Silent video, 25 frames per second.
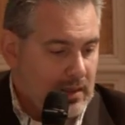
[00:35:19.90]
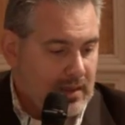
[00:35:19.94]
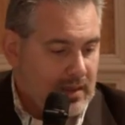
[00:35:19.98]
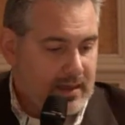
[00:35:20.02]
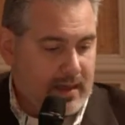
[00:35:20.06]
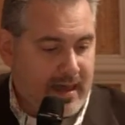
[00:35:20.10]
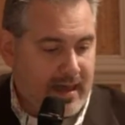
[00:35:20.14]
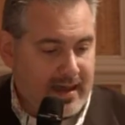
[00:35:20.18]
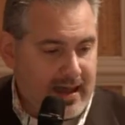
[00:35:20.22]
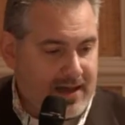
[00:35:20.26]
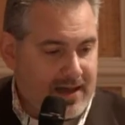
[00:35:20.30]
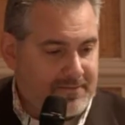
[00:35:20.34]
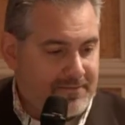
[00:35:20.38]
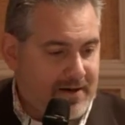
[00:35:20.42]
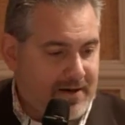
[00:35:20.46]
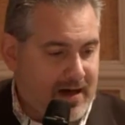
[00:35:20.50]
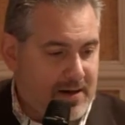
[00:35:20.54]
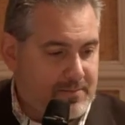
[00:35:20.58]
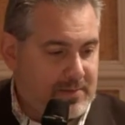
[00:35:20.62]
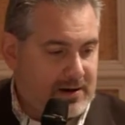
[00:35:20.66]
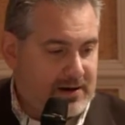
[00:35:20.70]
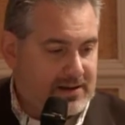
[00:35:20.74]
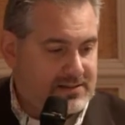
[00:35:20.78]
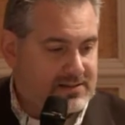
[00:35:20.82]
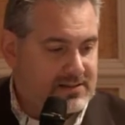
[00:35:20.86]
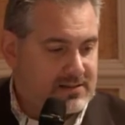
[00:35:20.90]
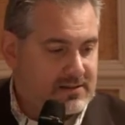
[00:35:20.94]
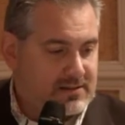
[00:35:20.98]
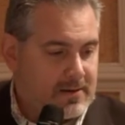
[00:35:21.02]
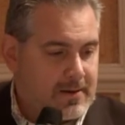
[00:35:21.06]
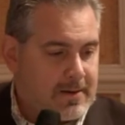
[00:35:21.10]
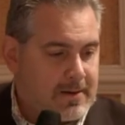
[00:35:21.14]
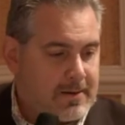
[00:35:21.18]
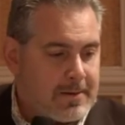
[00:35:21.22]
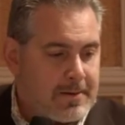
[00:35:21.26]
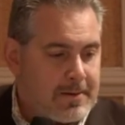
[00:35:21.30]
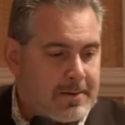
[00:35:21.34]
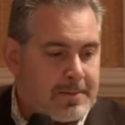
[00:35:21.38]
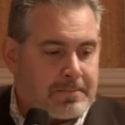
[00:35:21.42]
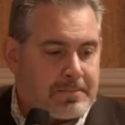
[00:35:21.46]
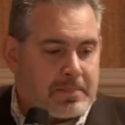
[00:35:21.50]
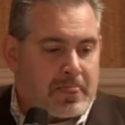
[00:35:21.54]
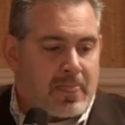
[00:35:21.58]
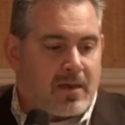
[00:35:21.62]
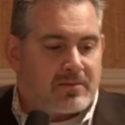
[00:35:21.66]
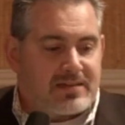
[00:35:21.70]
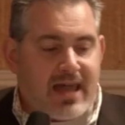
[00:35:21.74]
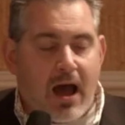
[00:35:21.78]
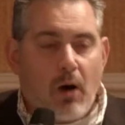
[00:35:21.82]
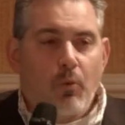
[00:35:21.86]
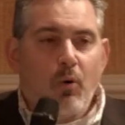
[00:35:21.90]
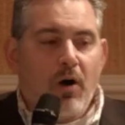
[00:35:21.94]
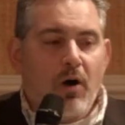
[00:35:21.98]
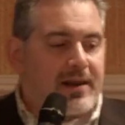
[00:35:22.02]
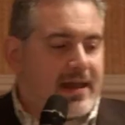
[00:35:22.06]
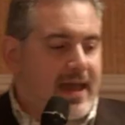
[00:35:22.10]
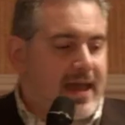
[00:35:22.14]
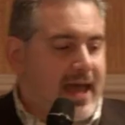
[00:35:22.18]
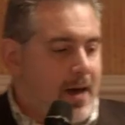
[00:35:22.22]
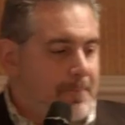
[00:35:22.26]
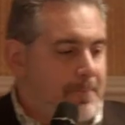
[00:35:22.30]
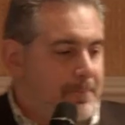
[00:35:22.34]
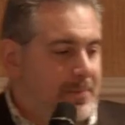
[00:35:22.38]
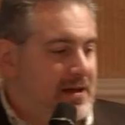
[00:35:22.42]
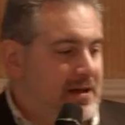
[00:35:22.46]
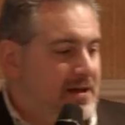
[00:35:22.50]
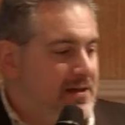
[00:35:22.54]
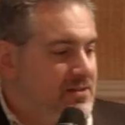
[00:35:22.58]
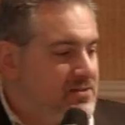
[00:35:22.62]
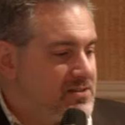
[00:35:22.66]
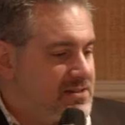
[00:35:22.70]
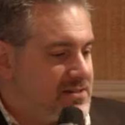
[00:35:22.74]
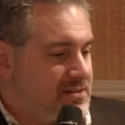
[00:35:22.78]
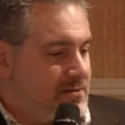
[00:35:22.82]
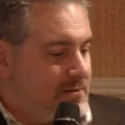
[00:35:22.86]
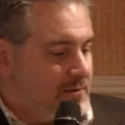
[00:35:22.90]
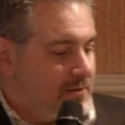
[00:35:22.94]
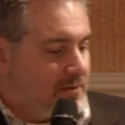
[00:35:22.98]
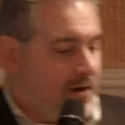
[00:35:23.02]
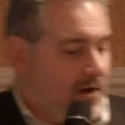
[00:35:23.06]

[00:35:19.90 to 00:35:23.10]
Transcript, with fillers: I got five minutes. Now, what happens?